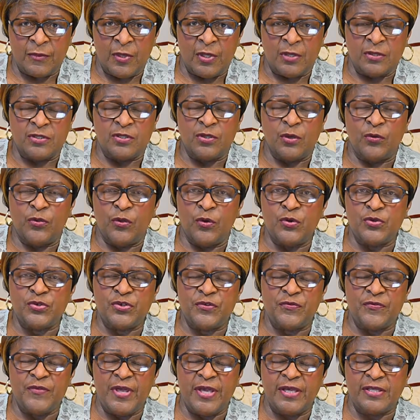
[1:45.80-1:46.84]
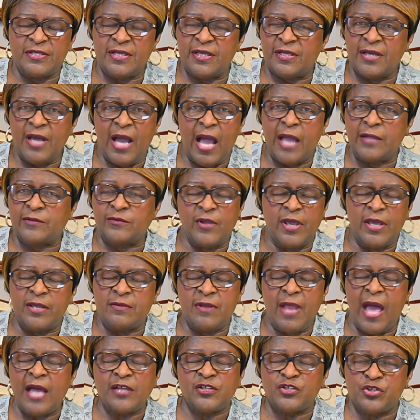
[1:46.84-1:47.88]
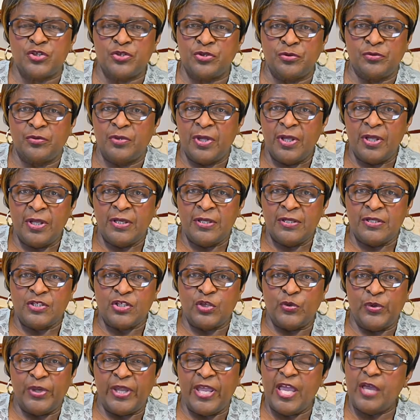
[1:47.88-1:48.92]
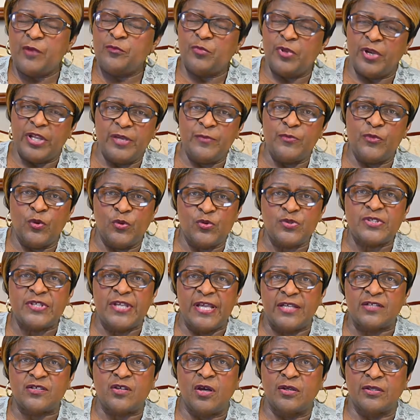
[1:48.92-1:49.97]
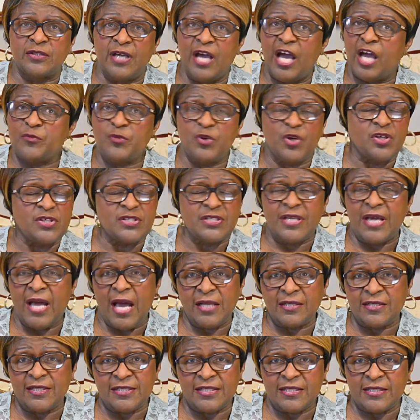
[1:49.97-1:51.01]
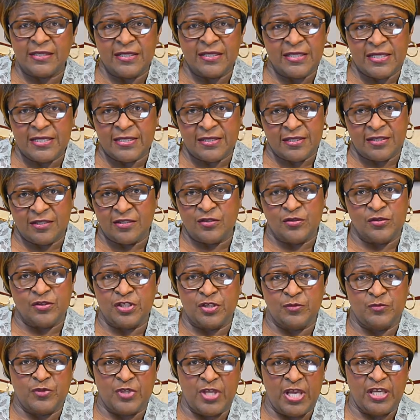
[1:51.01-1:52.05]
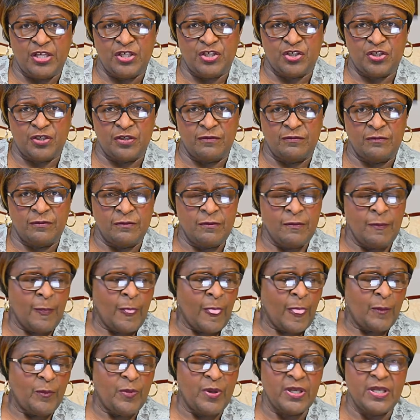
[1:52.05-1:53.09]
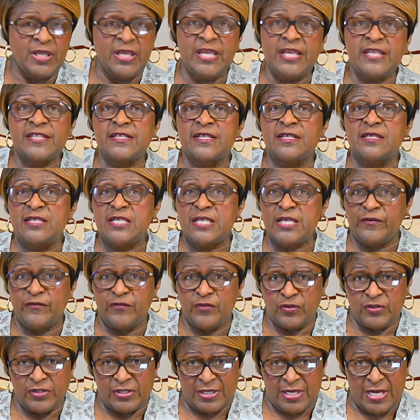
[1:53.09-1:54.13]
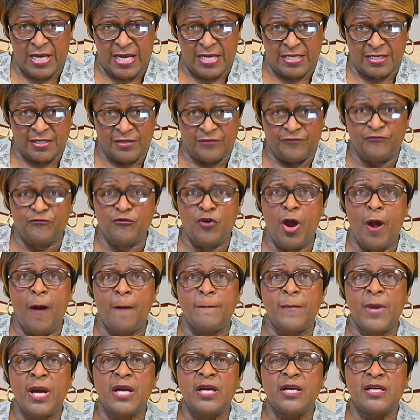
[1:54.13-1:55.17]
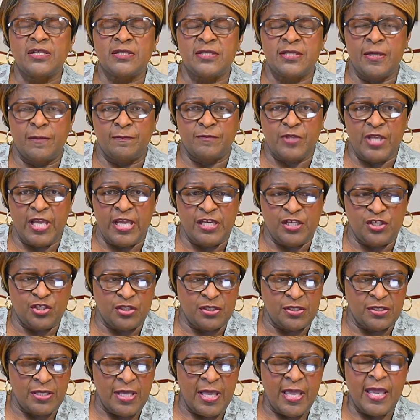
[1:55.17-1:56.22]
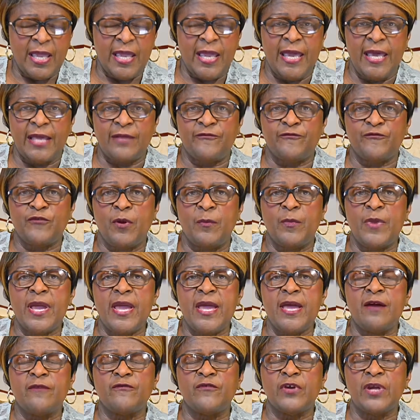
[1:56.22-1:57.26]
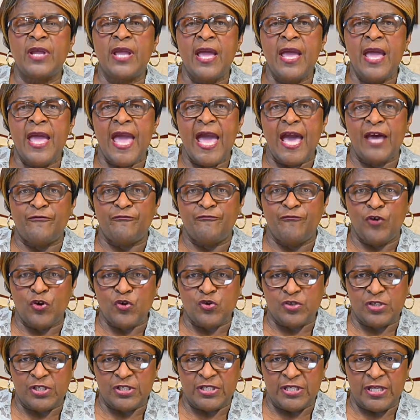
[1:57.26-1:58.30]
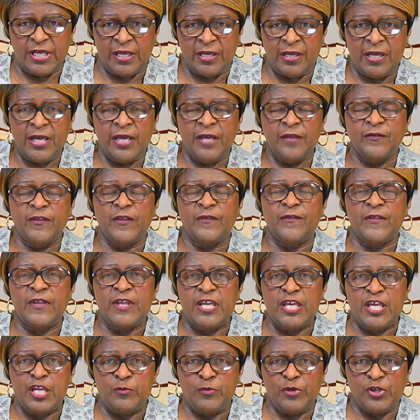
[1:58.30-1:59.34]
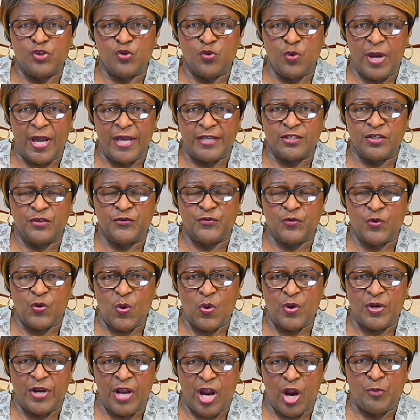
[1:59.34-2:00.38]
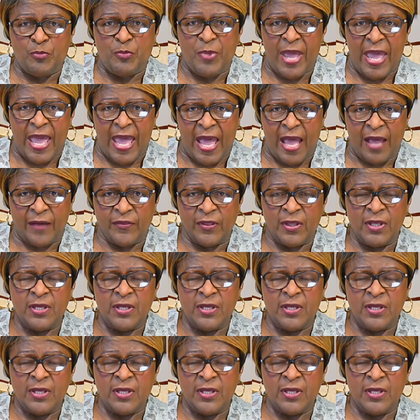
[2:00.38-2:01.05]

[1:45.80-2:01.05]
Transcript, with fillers: So those are things that God cannot do. So we can't blame those things on God, because God doesn't lead us into temptation, but He delivers us from temptations and from every adversity that the enemy tries to throw in our path.